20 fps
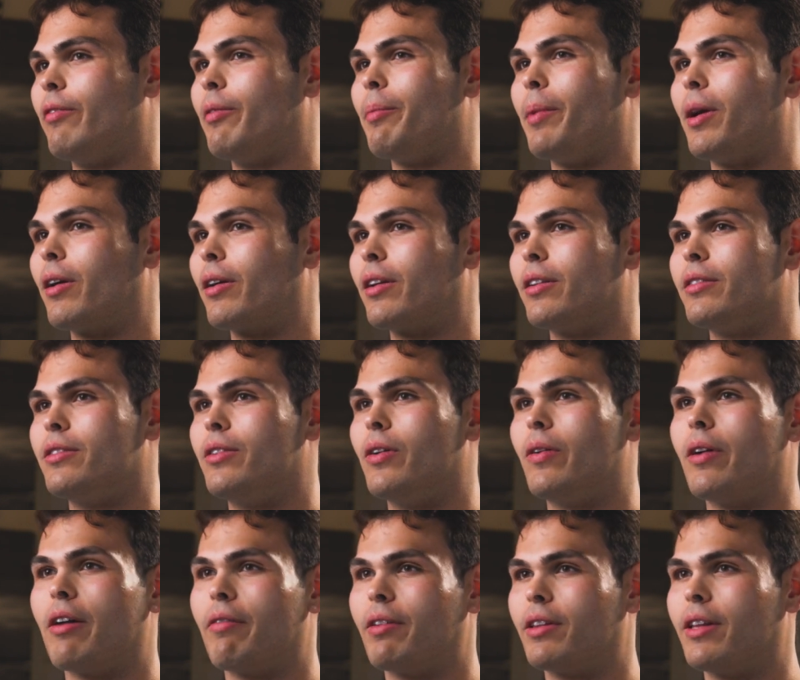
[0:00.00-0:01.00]
of Americans
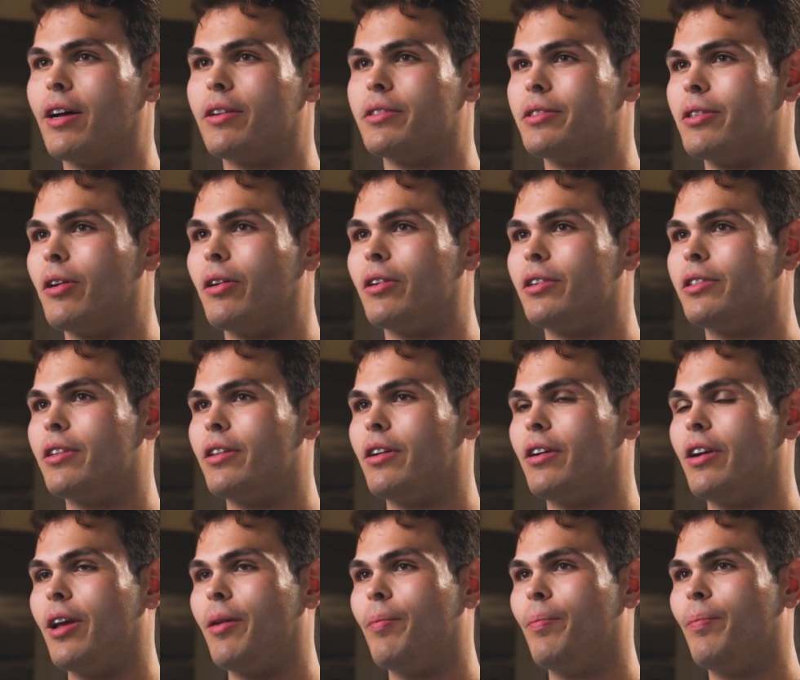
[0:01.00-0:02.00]
don't have $1,000 to
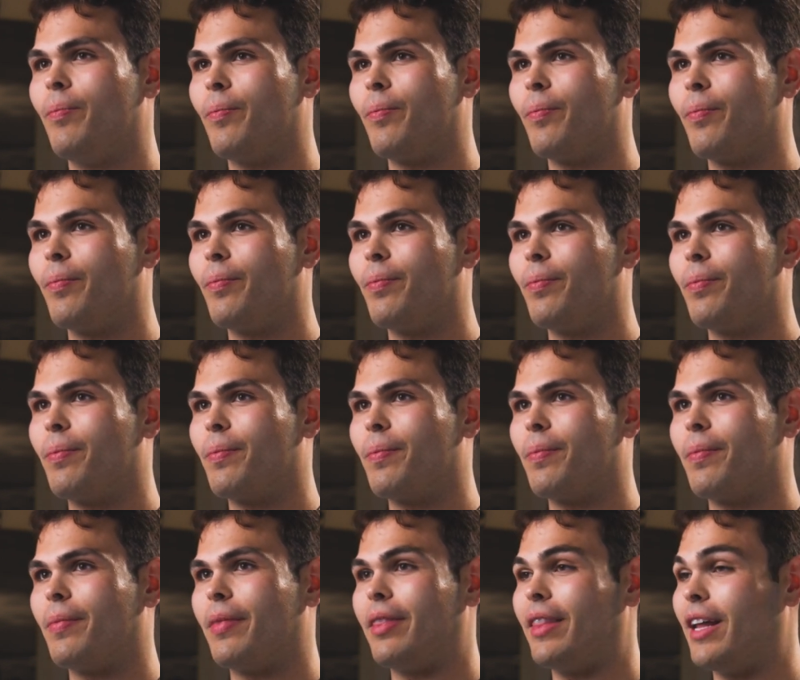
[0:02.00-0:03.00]
their name.
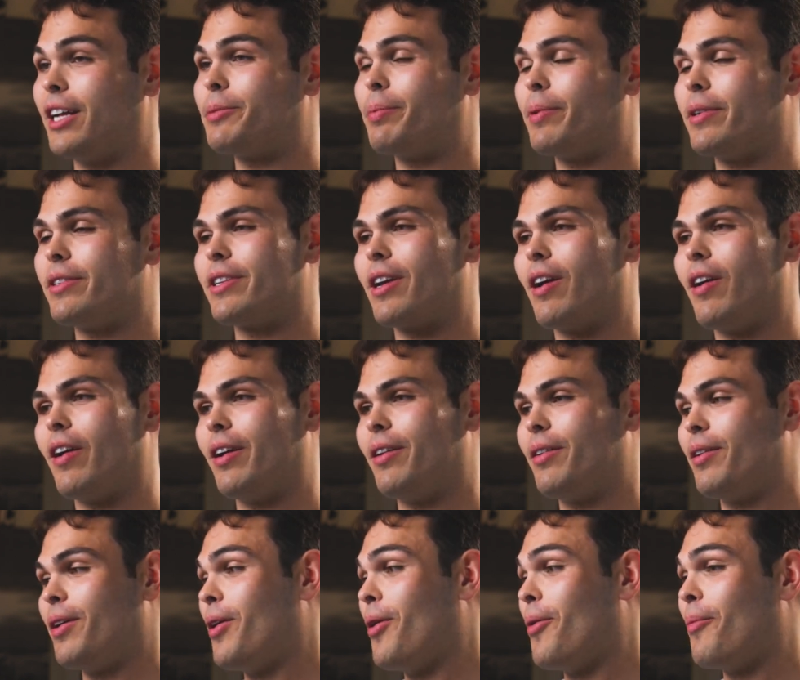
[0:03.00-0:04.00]
That's pretty scary.
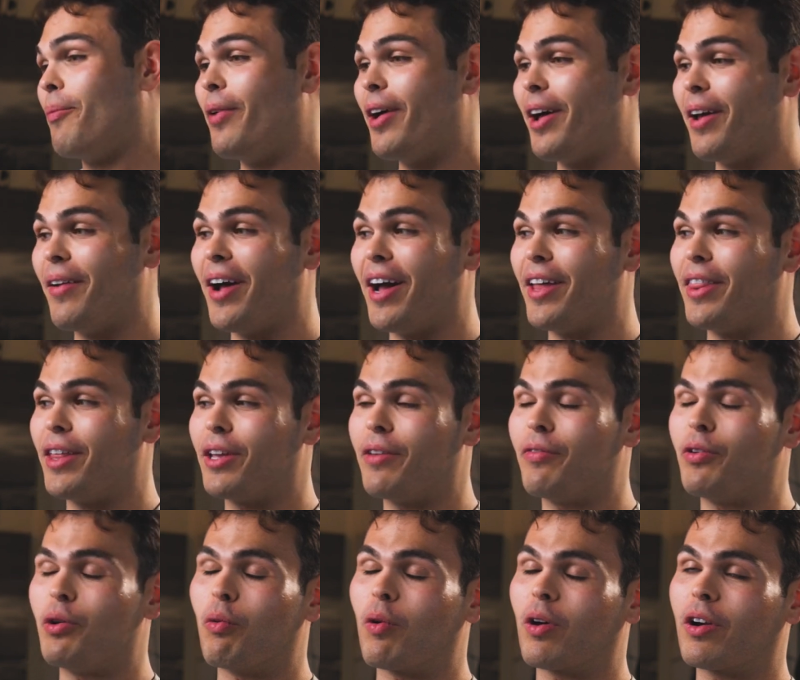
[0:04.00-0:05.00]
But I think
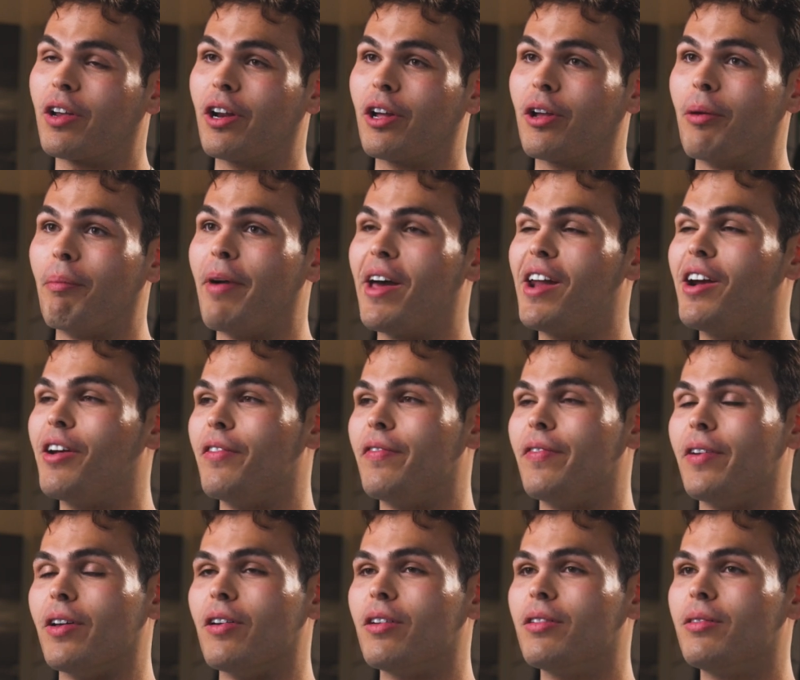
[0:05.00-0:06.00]
if you work in a competitive
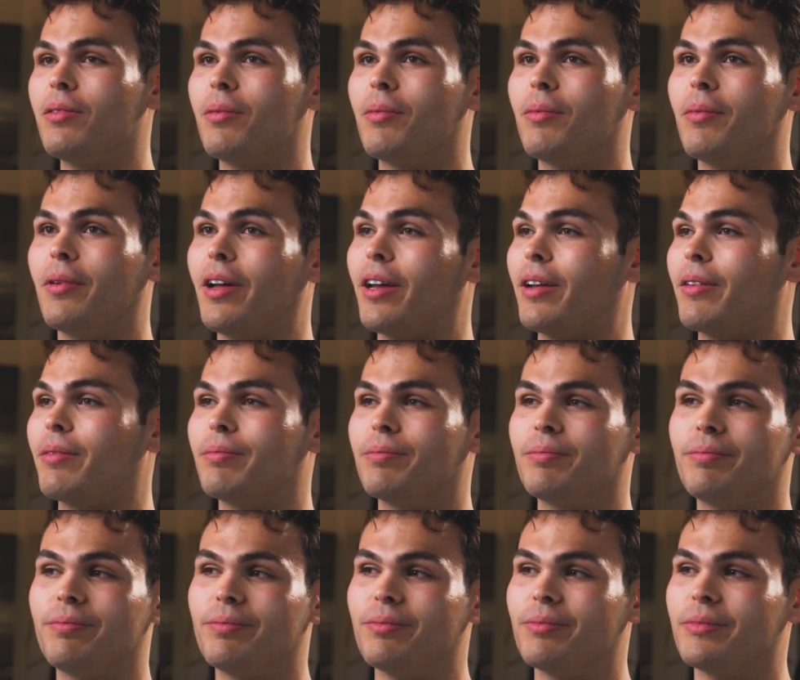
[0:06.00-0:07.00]
field, like
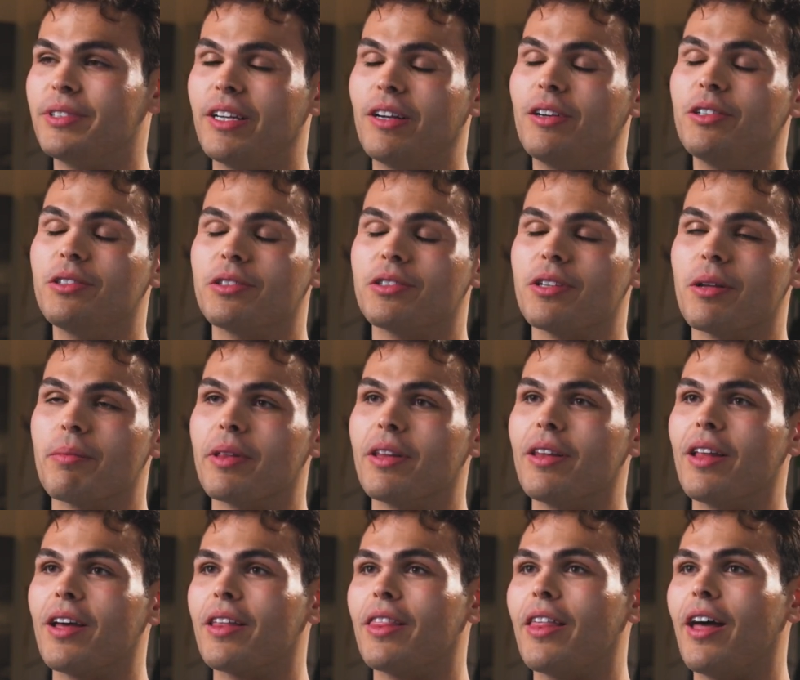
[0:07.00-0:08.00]
sales or something
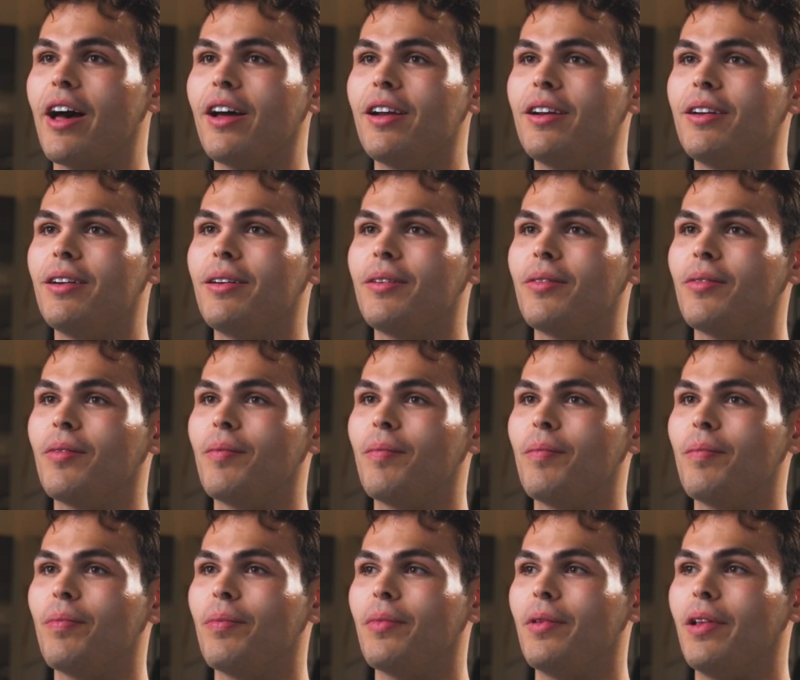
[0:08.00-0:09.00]
like that,
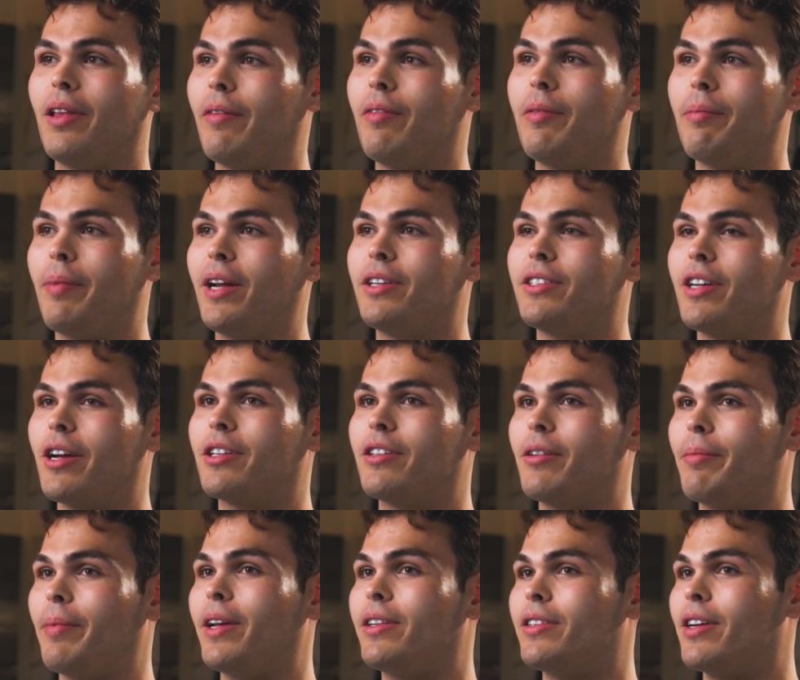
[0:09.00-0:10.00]
living paycheck
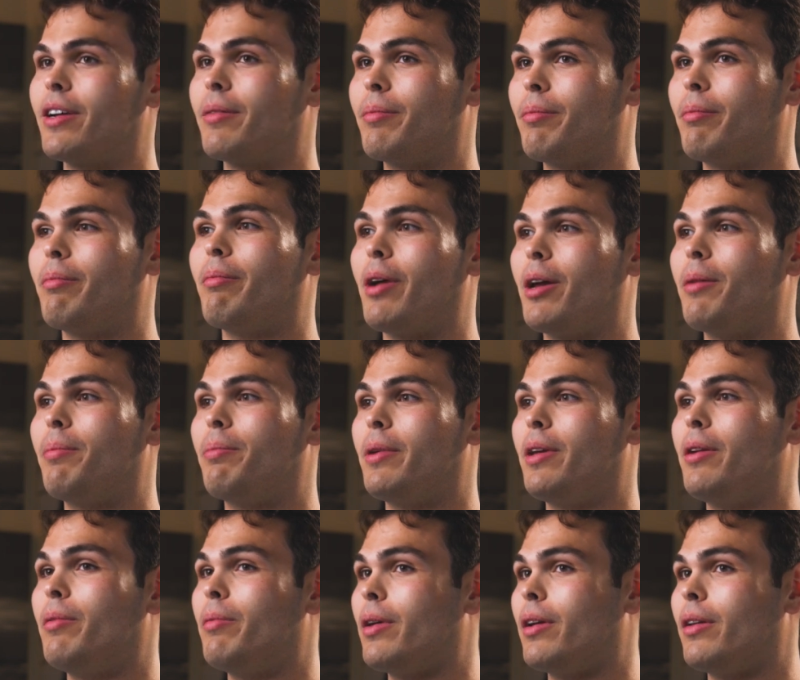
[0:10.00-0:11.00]
to paycheck might
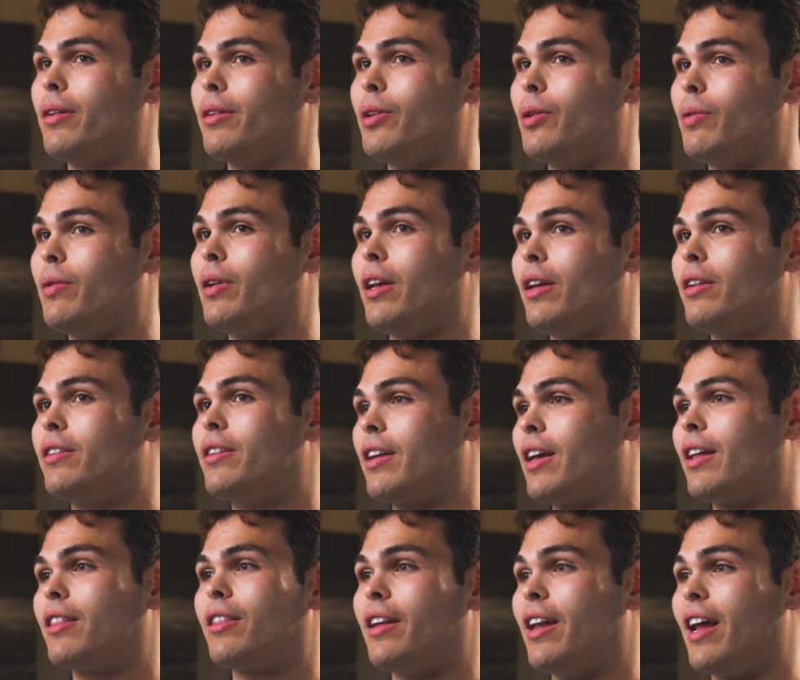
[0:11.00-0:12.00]
be what you need to
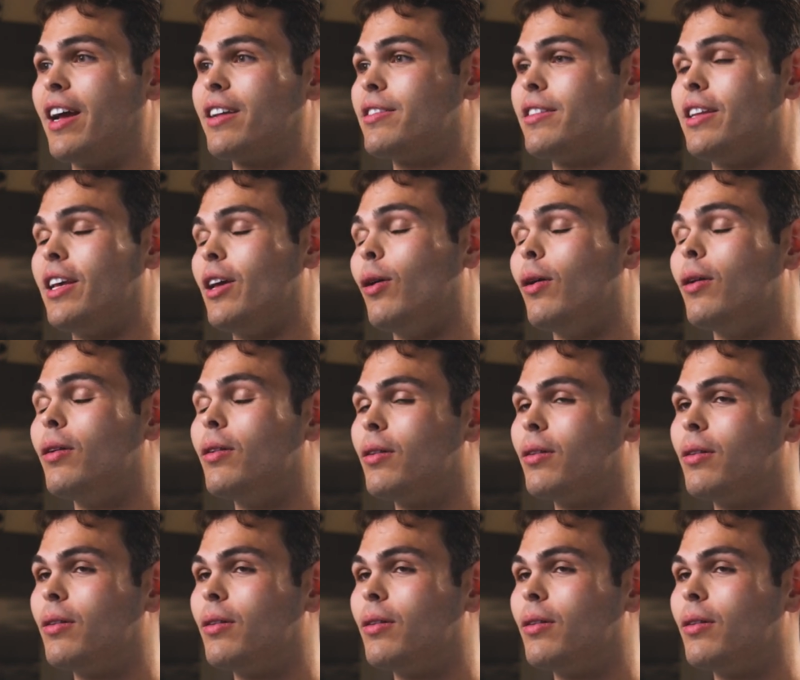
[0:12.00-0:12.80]
get the next deal.